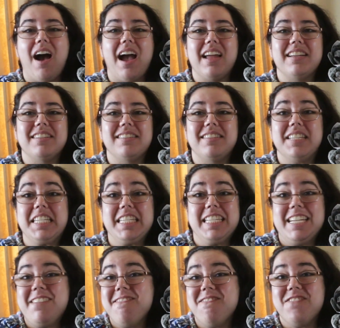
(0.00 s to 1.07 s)
I just
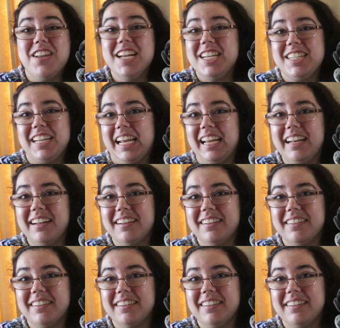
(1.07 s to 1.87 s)
didn't finish it.